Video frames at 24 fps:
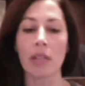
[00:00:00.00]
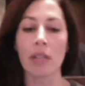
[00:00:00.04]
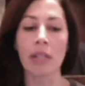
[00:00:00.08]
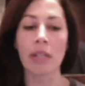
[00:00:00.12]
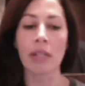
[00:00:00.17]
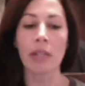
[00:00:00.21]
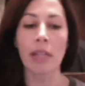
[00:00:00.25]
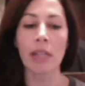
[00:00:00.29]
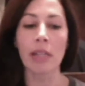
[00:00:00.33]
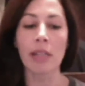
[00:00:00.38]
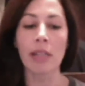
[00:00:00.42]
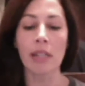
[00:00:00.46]

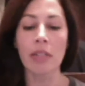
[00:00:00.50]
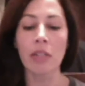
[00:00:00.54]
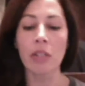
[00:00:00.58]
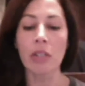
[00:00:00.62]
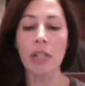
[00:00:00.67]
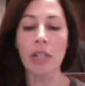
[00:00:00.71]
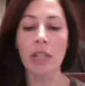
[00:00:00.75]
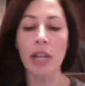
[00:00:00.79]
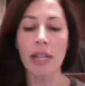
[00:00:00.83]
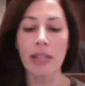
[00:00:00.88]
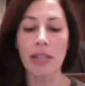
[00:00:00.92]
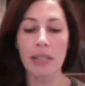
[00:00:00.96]
it's a
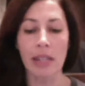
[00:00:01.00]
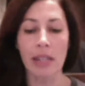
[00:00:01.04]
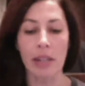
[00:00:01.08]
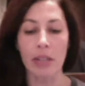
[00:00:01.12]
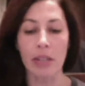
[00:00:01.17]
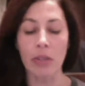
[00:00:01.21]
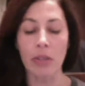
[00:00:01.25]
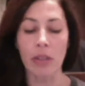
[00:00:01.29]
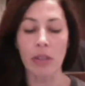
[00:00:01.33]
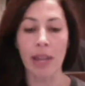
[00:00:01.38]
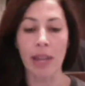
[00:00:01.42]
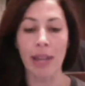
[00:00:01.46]
good idea
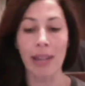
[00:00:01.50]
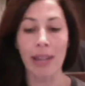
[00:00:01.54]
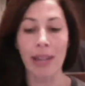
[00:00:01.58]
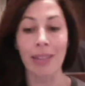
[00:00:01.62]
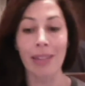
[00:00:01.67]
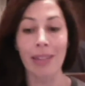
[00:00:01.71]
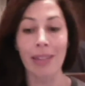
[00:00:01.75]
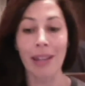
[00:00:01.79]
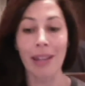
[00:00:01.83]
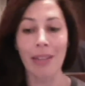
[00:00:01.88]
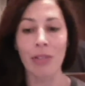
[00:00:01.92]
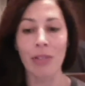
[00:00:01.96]
so that in the
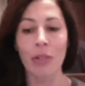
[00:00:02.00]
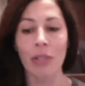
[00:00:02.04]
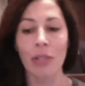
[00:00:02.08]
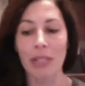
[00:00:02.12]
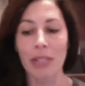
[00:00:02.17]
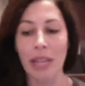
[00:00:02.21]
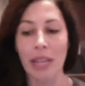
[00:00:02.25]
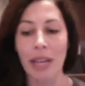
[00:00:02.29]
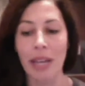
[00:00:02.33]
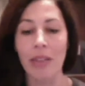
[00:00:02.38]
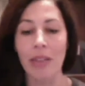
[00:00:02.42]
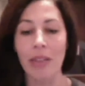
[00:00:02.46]
next 30
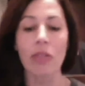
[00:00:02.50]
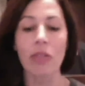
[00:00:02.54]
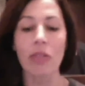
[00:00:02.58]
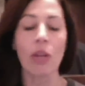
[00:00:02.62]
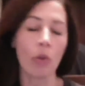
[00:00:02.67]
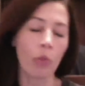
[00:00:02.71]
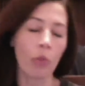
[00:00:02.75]
days,